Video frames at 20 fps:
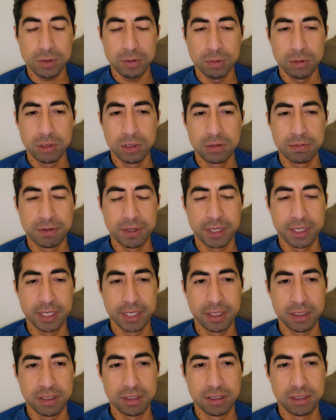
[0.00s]
which is fine. I,
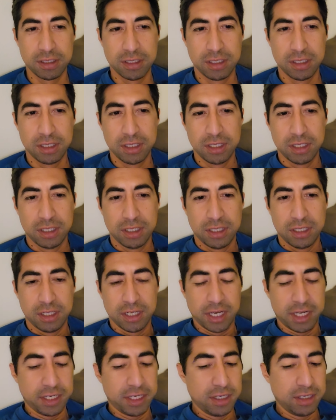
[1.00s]

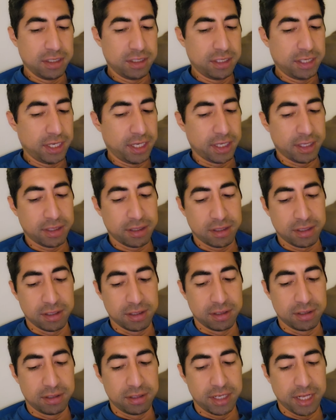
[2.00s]
I didn't check the
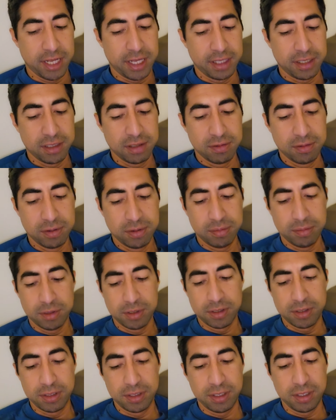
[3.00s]
stats of them to
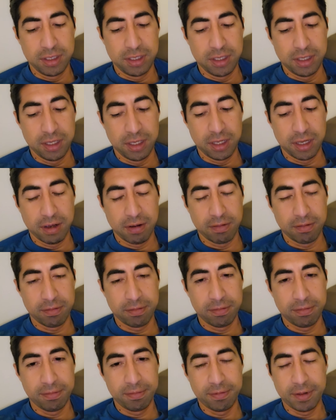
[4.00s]
see how
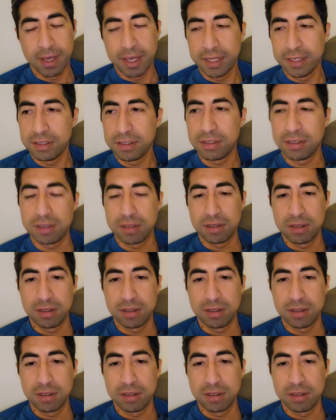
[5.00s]
fast,